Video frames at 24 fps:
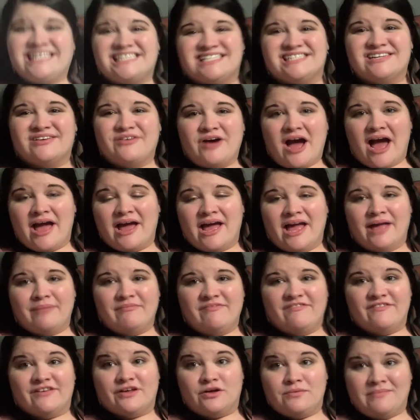So I'm
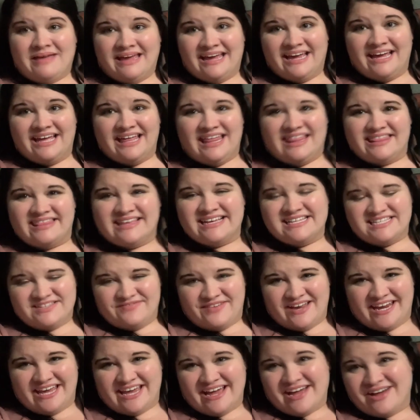filming this
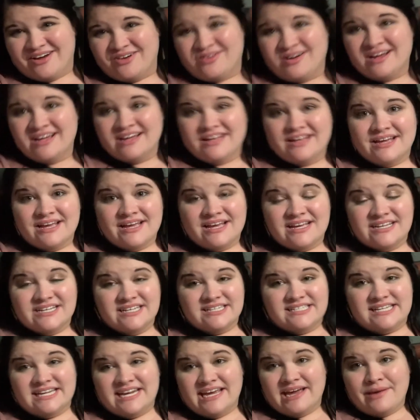video
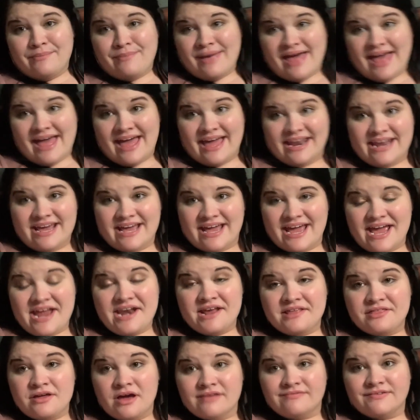sitting in bed, and I
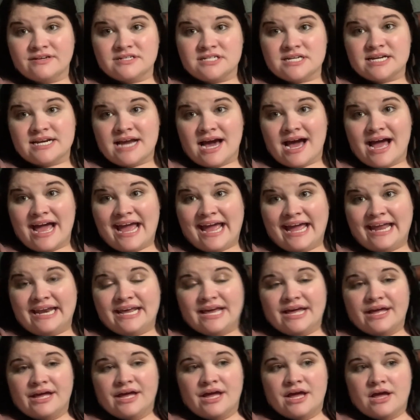thought for tonight
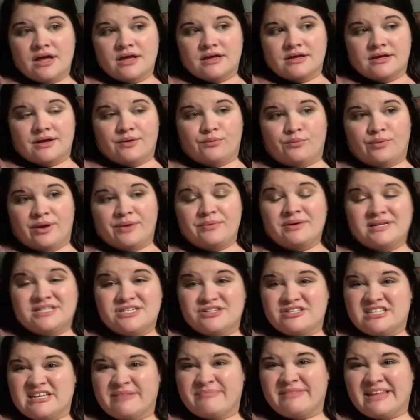we would do
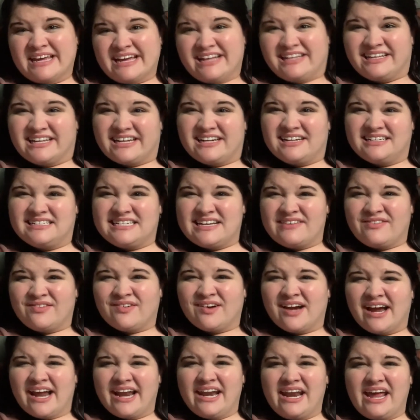something a little
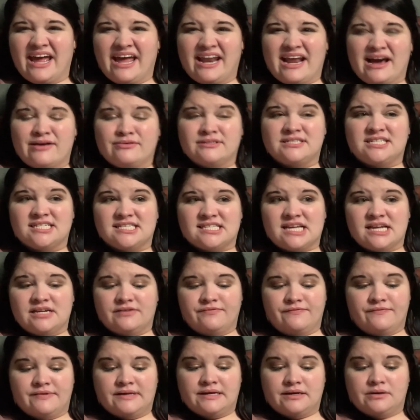different, and I would just kind of
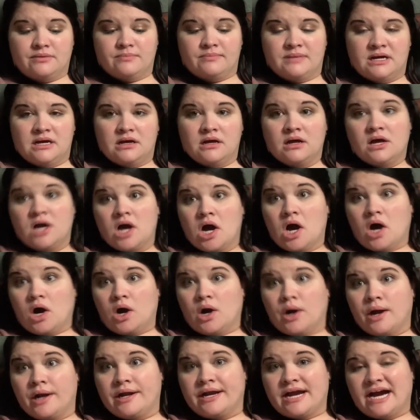film
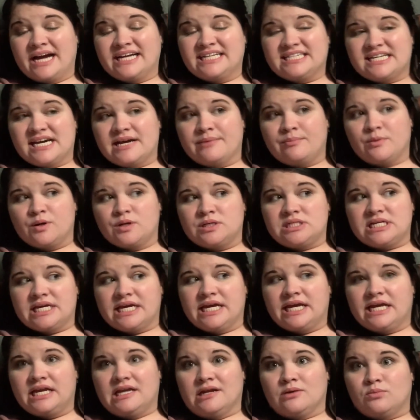our nighttime
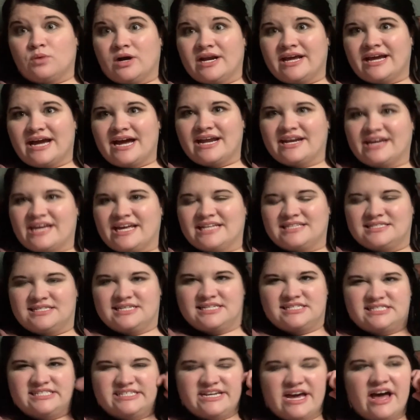routine and what it kind of
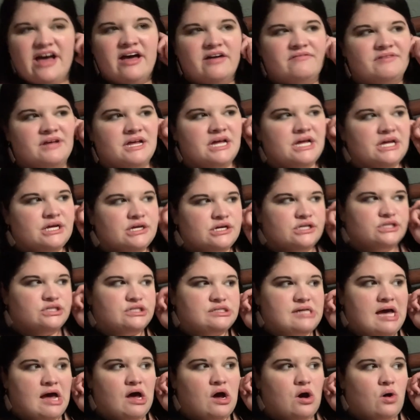consists of.
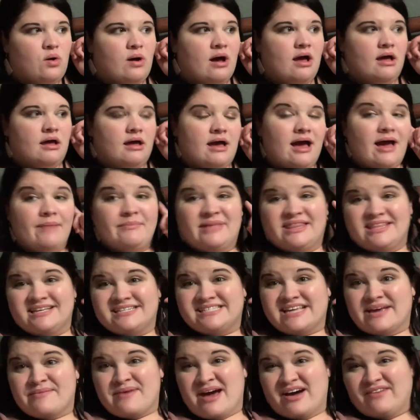So I'm in the
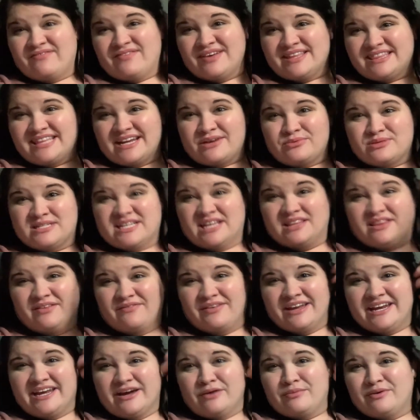same outfit that I was in the
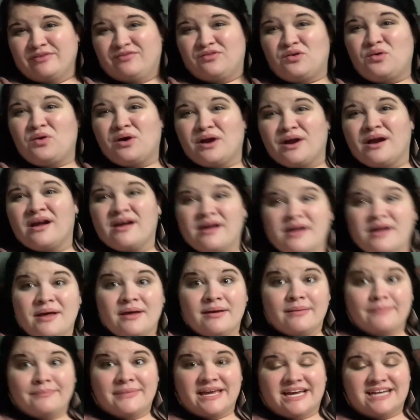video before,
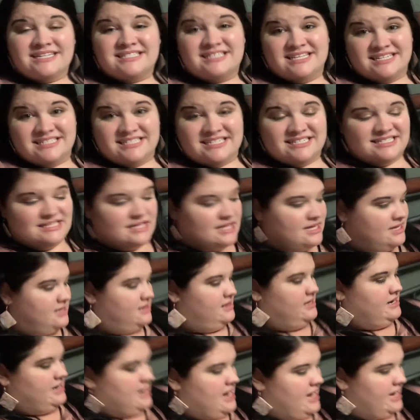because this is
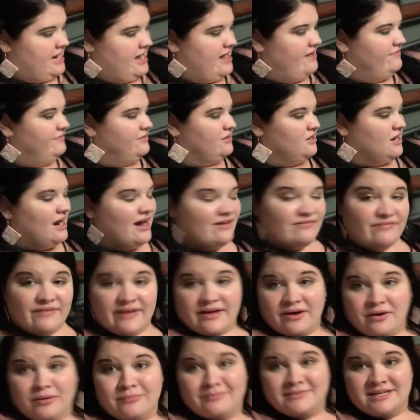the night after I
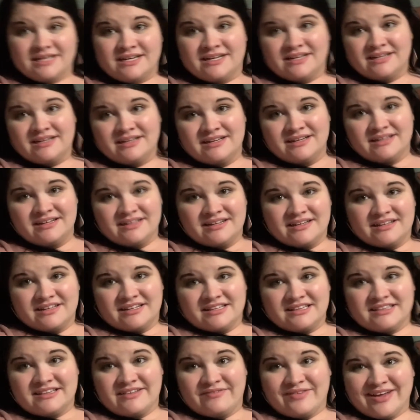filmed
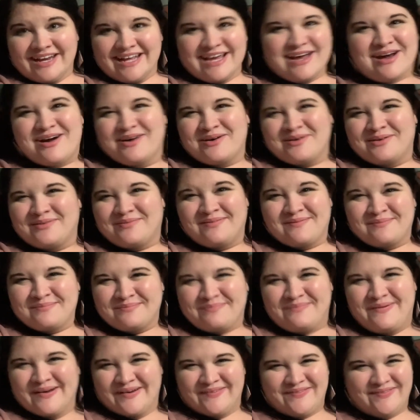the video
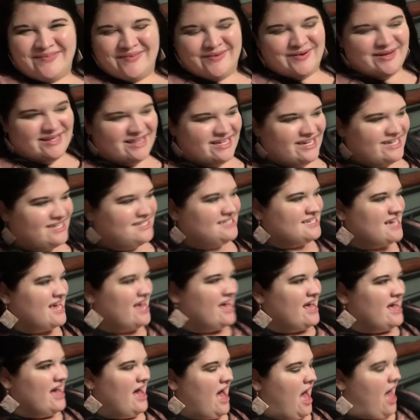before this.
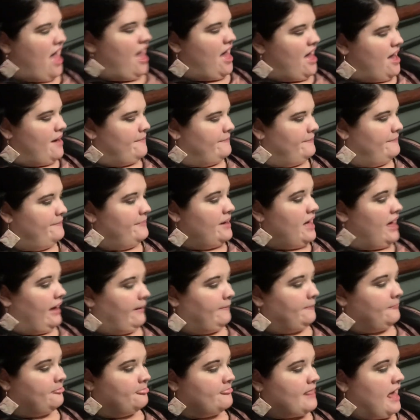But
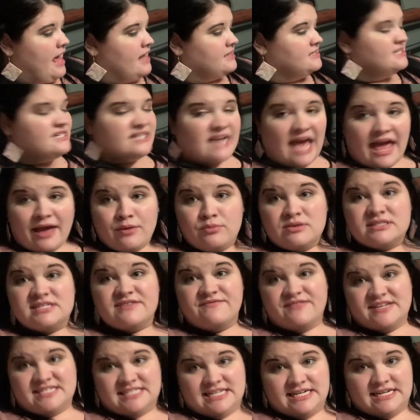today was a
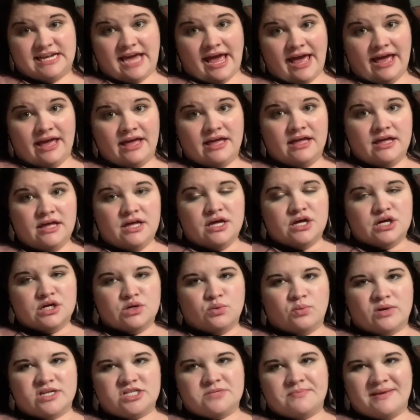visit day,
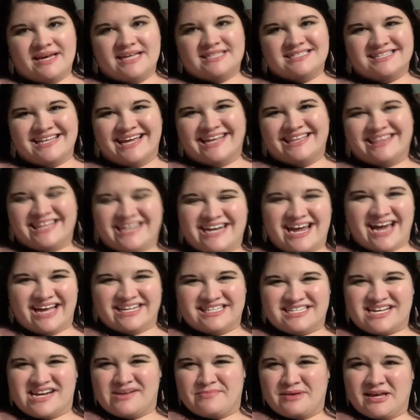which means like the night's
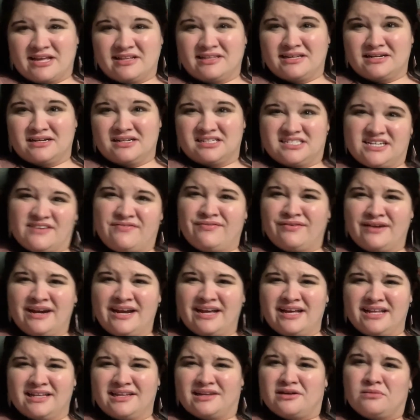gonna be a little
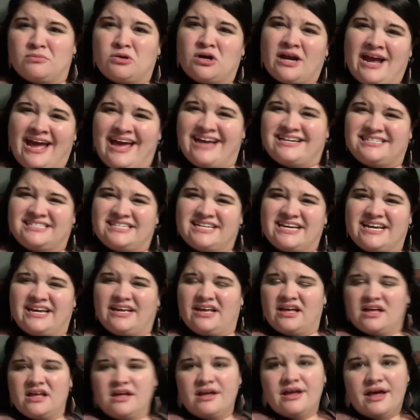different, a little more hectic.
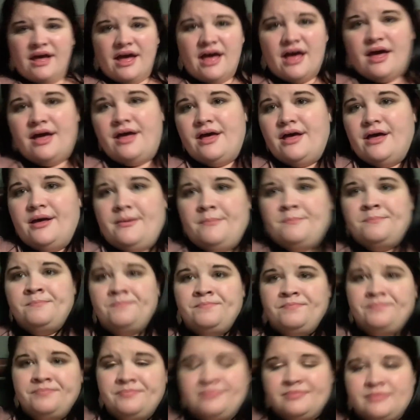
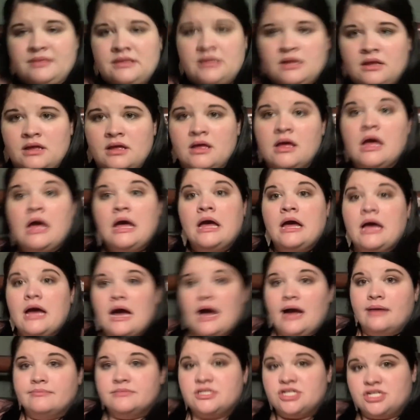
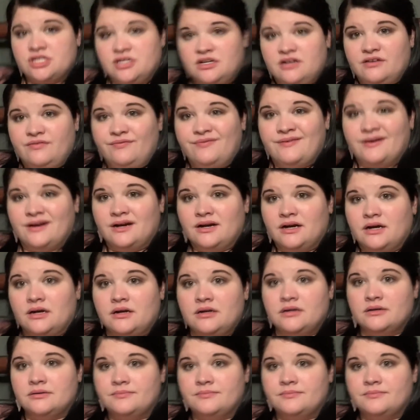I'm sure for